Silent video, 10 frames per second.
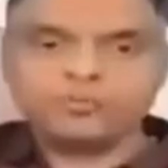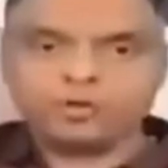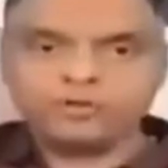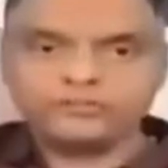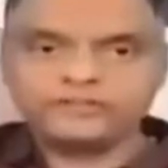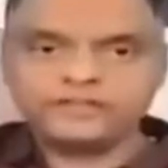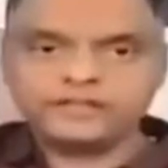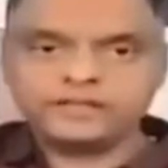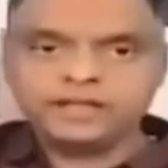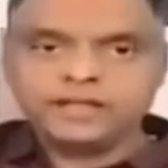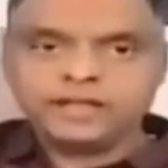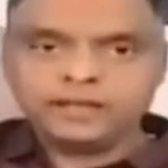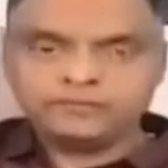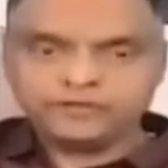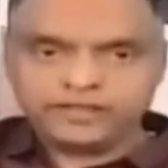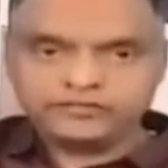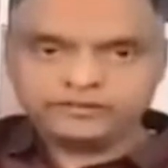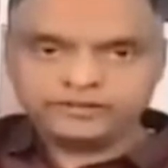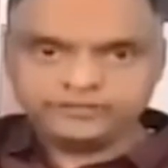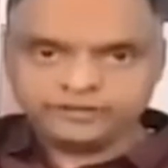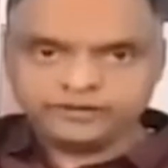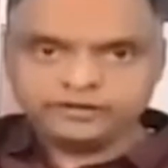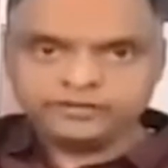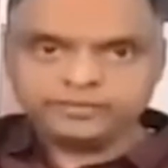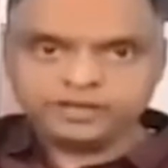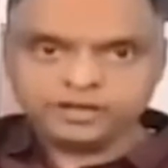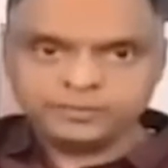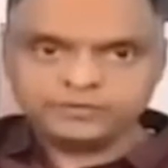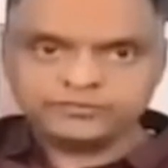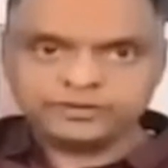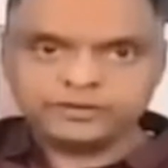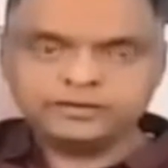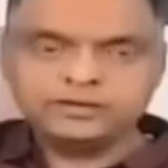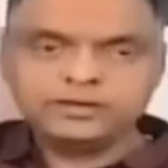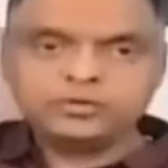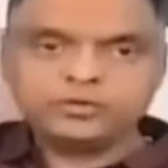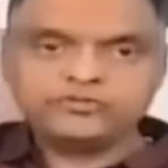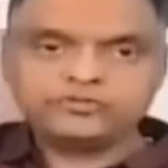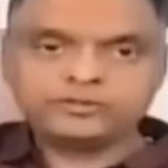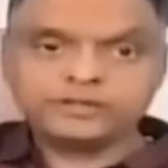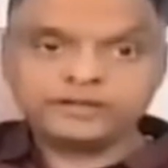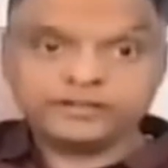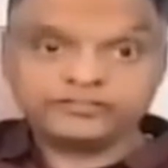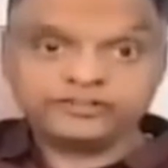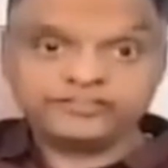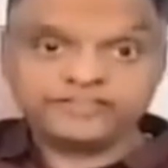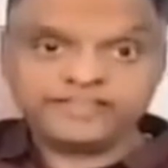policy and financial incentive by the government of India to ensure that the industry